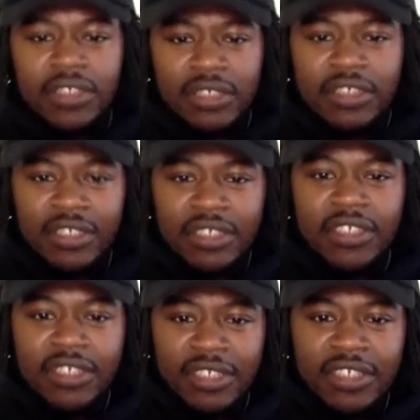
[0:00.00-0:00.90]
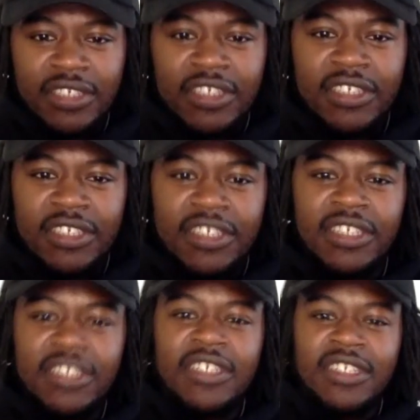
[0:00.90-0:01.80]
Like, I thought you was dope.
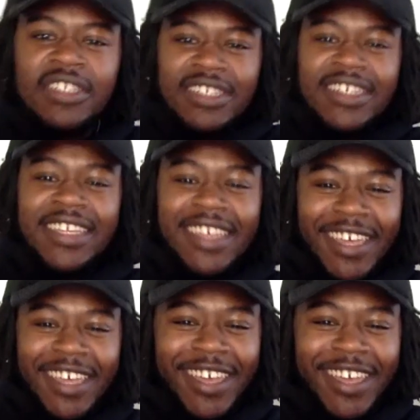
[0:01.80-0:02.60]
That don't mean I gotta go.